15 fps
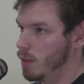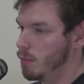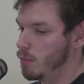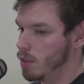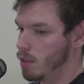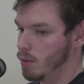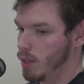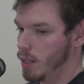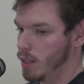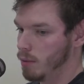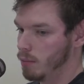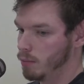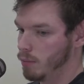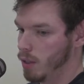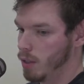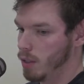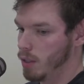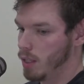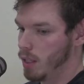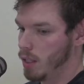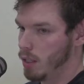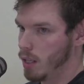Yep. So
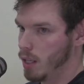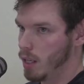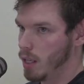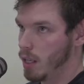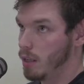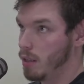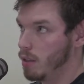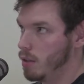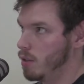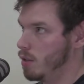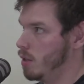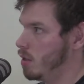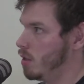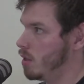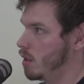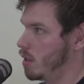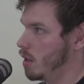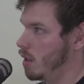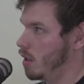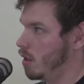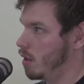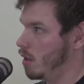D&D is
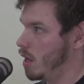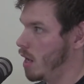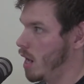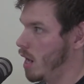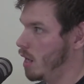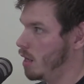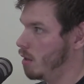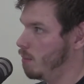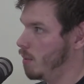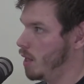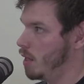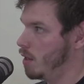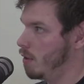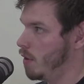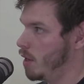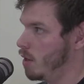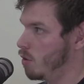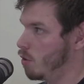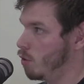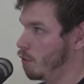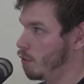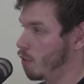it can be the
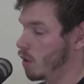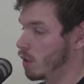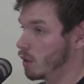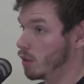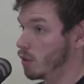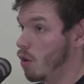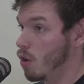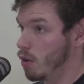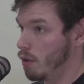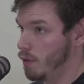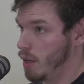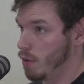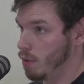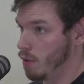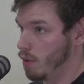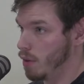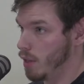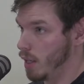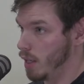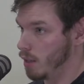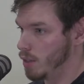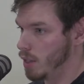vehicle for a lot of different
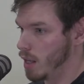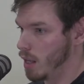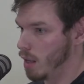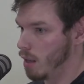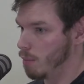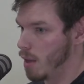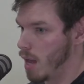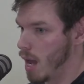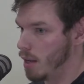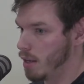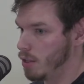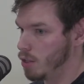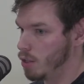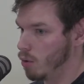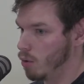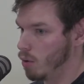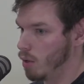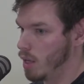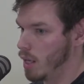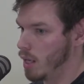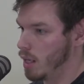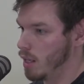things. At its core,
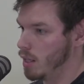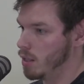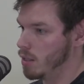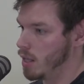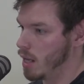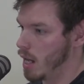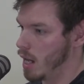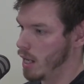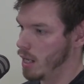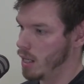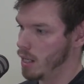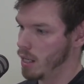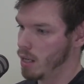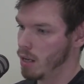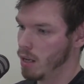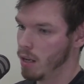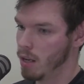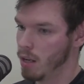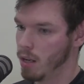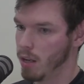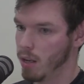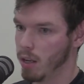it is a
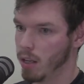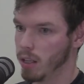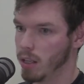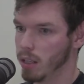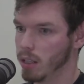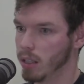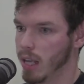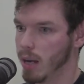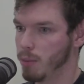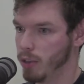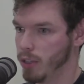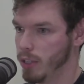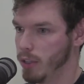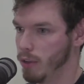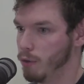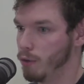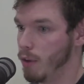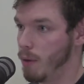collaborative,